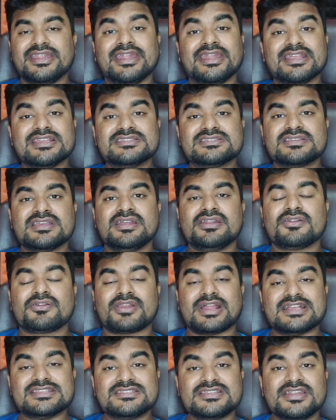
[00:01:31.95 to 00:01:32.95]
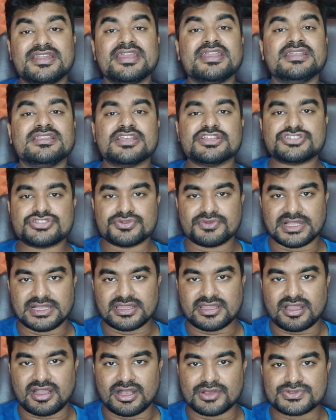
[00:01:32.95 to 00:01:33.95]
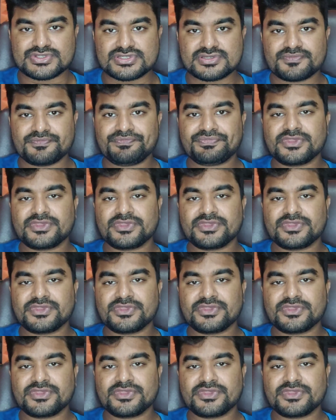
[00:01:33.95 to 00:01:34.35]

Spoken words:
it is transiting in the 12th house.